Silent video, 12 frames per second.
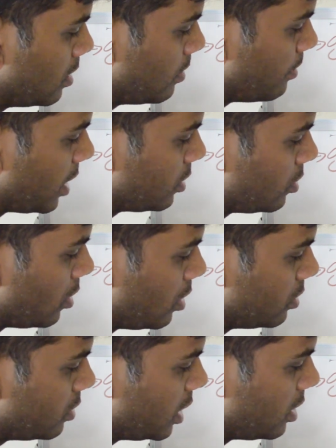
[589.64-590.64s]

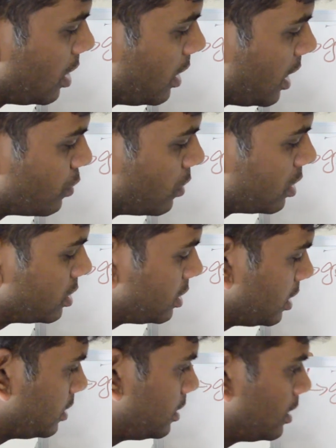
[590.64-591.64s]
Python 3.8
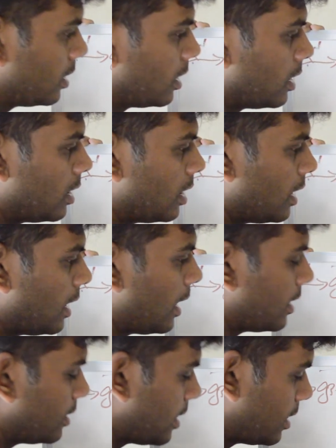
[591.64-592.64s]
version,
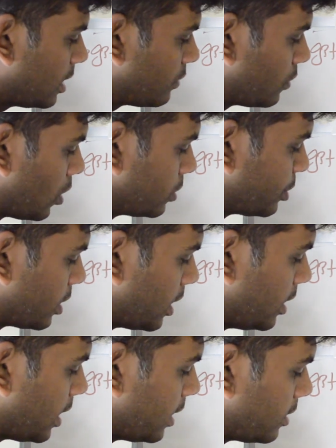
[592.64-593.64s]
and then it will also
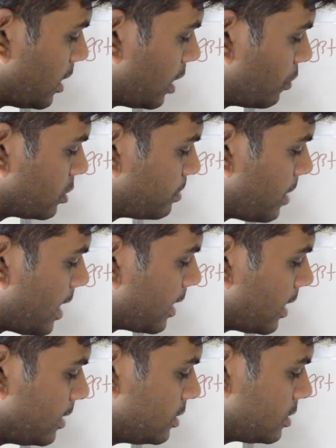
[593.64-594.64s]
contain the request
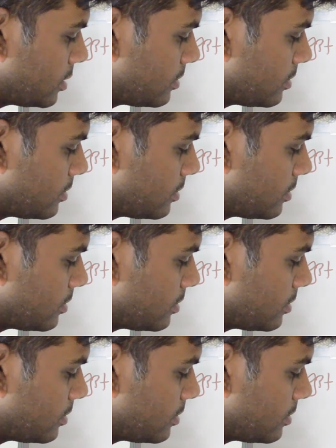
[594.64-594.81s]
package,